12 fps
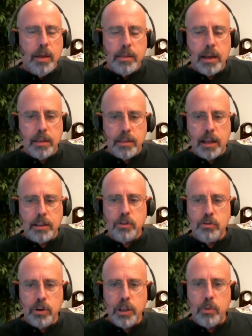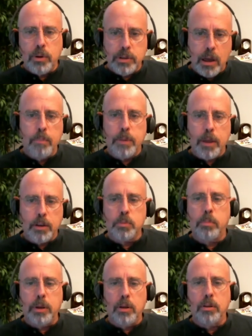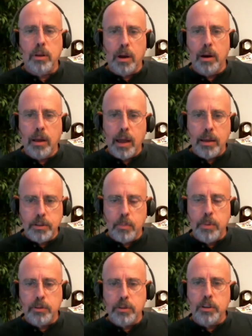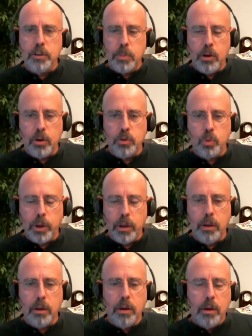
that's really what's helped us build as a business, because we